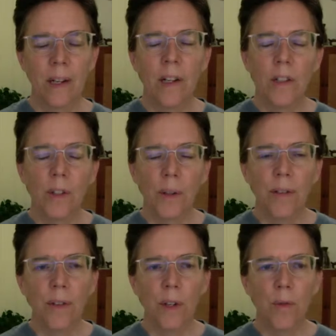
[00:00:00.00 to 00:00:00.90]
So
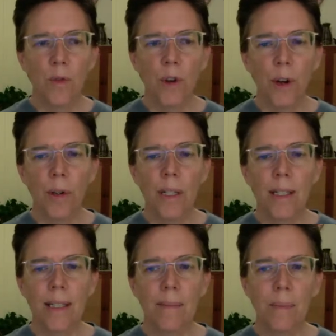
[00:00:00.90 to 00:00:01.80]
if you notice
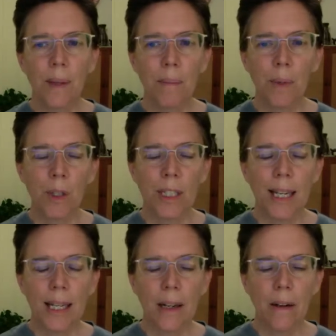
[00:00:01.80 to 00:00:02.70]
something
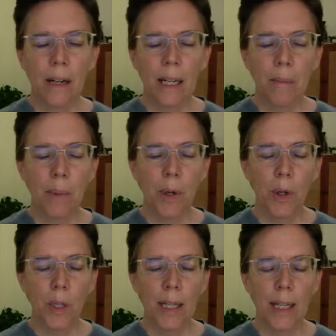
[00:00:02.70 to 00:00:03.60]
particularly
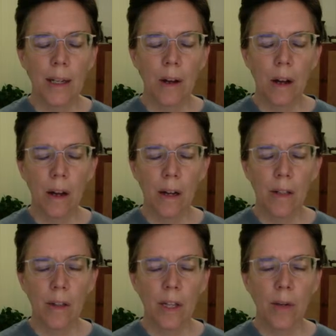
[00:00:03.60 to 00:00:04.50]
pulling
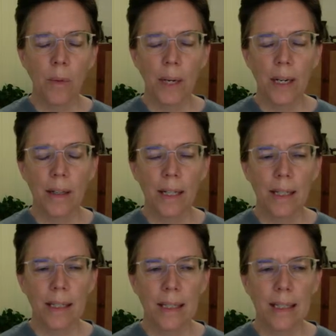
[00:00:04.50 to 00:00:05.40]
on the
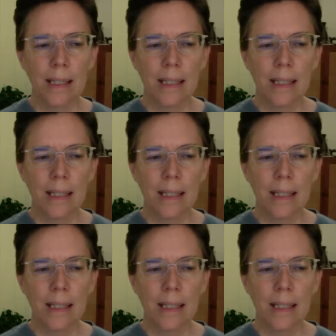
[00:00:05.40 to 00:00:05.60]
awareness,